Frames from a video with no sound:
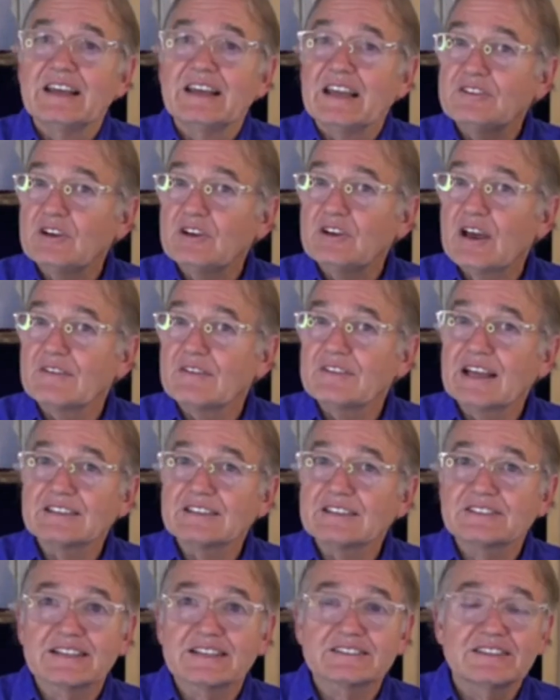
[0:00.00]
If you have now
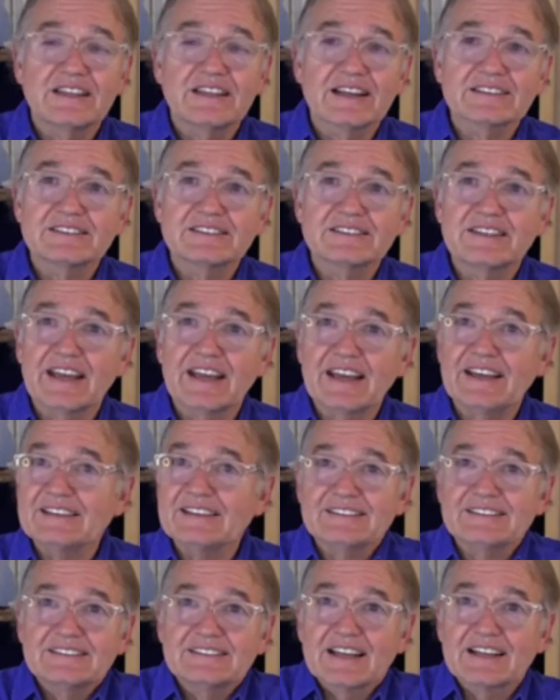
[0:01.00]
sex the next day,
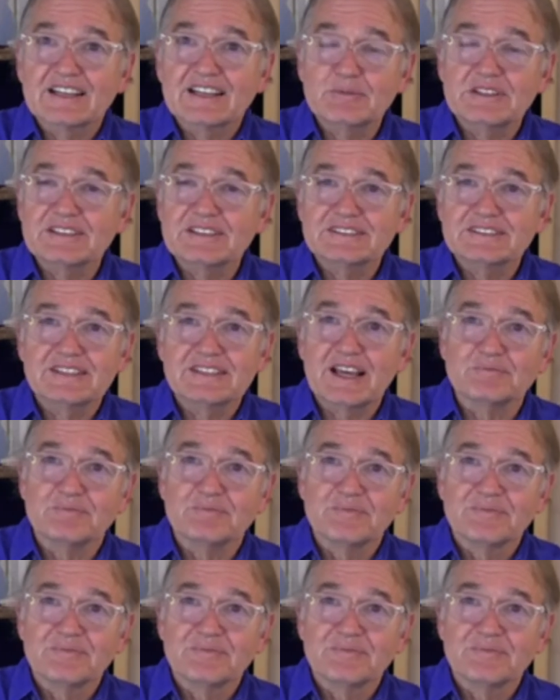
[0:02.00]
it's not going to be the same.